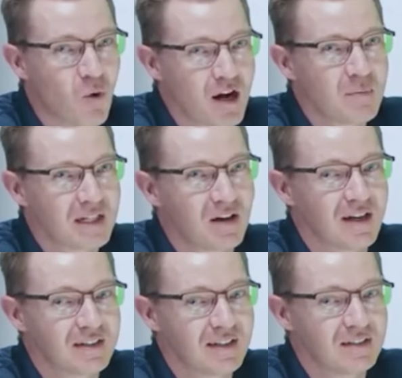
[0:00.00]
been wanting to make
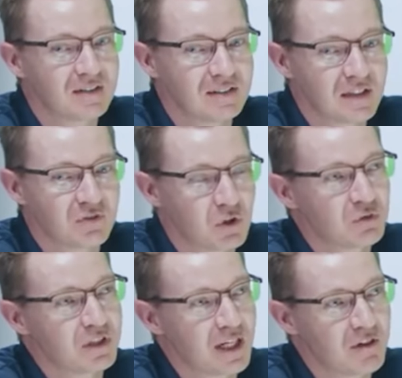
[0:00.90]
content since I first
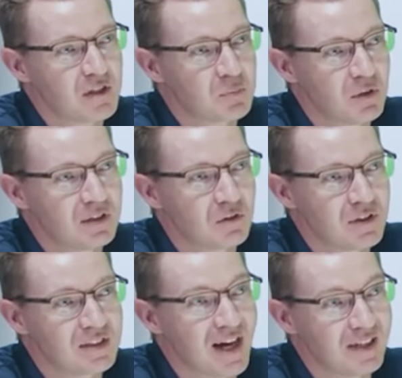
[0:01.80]
read Gary Vee's book in
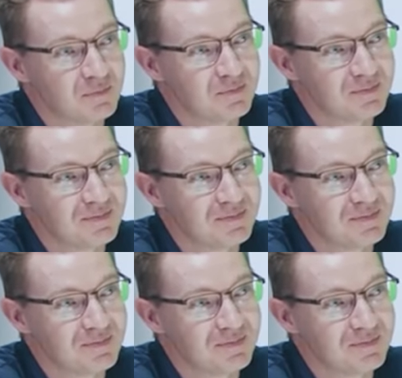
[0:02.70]
2009.